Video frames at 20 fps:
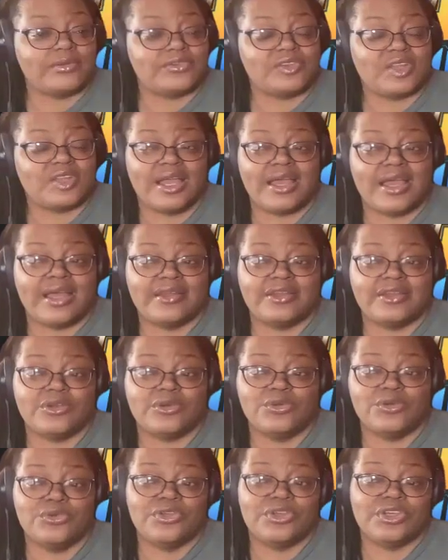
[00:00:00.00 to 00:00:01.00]
they had to
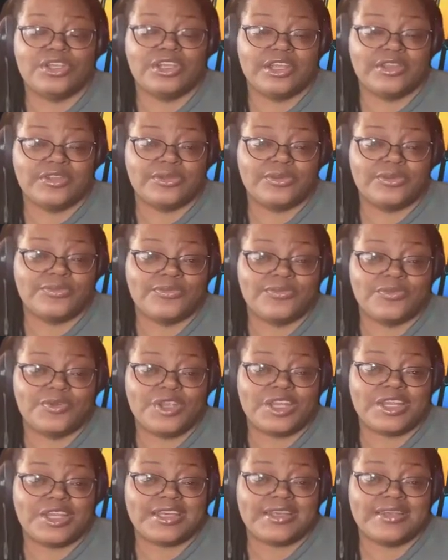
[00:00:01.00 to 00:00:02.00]
usually get through
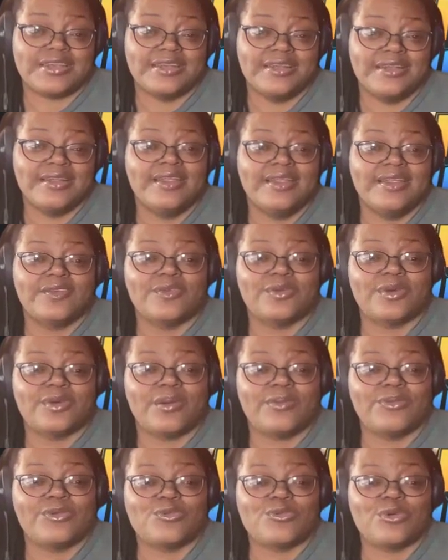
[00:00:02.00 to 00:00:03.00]
Philly. So I
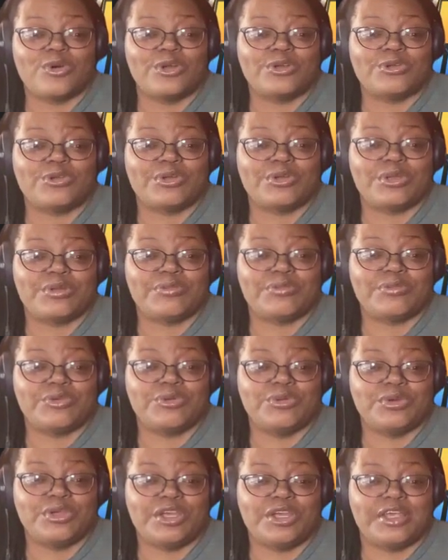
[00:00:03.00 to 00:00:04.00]
was wondering if you
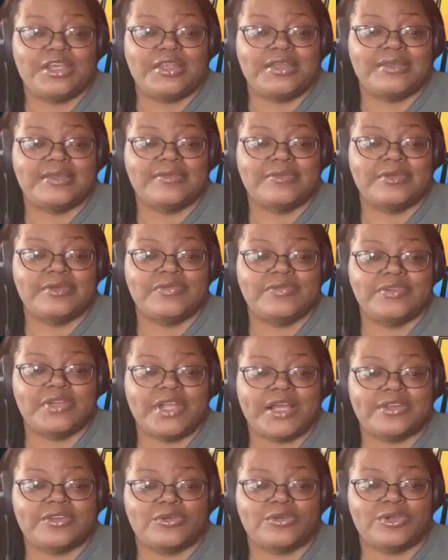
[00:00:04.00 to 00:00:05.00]
can
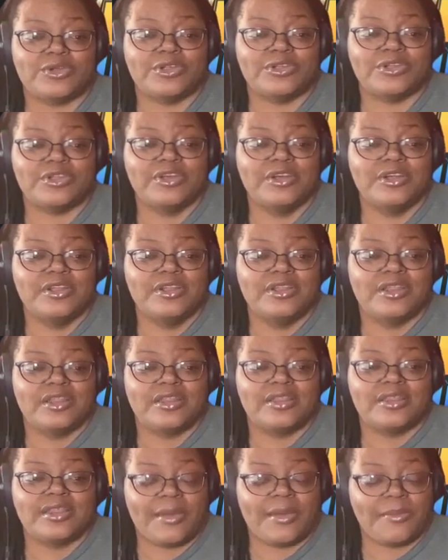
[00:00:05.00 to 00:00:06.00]
reflect on
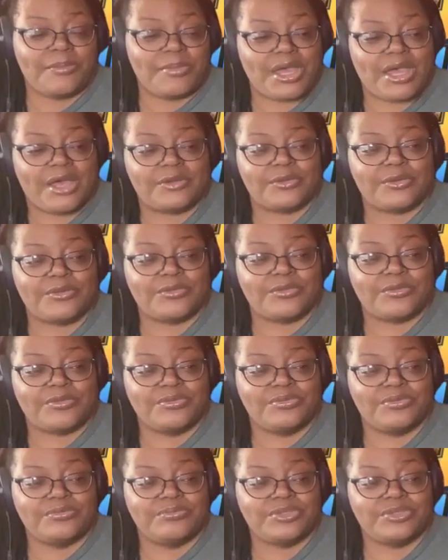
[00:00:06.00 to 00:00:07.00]
that battle
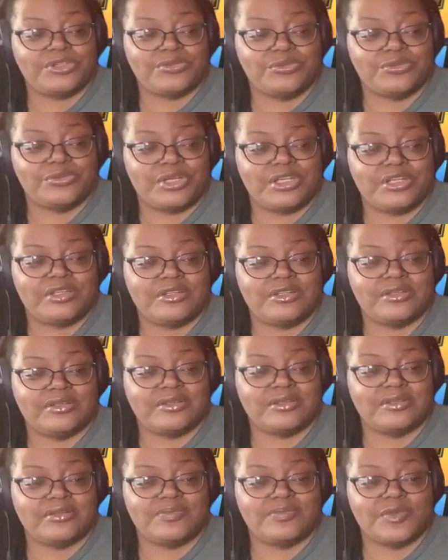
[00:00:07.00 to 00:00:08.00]
between,
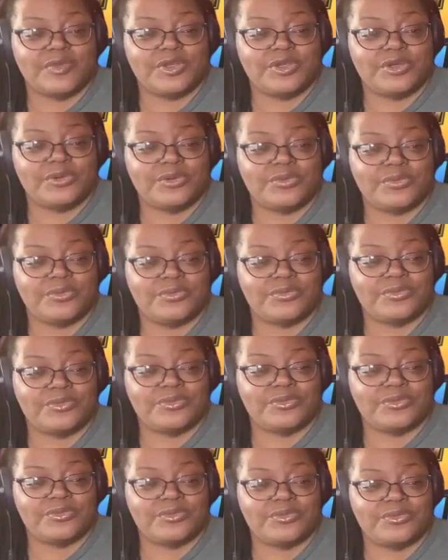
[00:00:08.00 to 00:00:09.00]

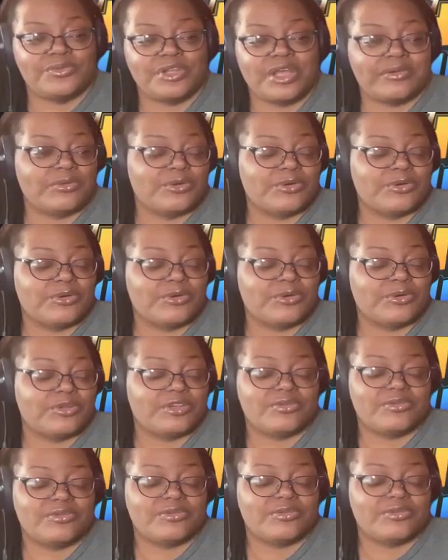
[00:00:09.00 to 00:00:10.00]
Larry Bird
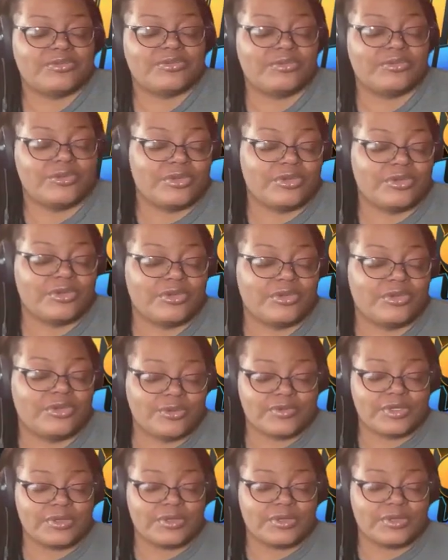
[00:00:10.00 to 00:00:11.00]
and
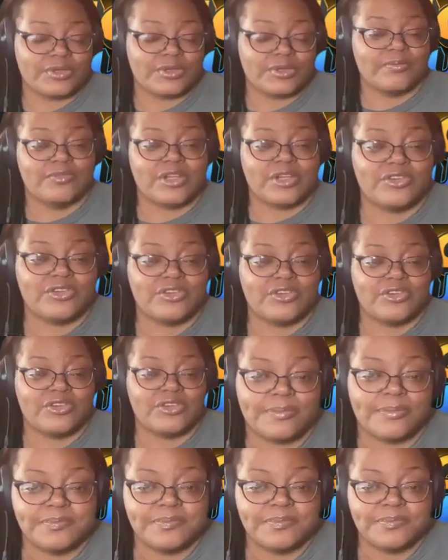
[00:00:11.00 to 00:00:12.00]
Julius Erving,
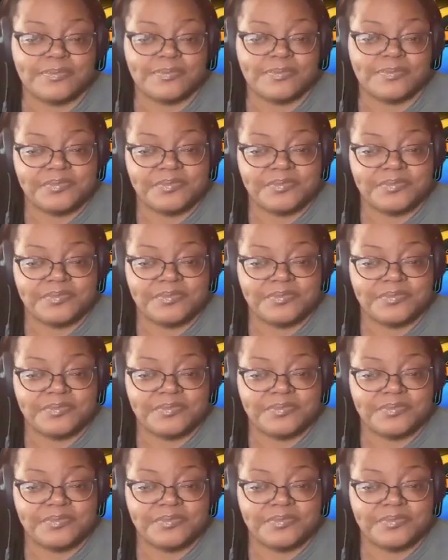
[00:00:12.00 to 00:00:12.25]
Dr. J.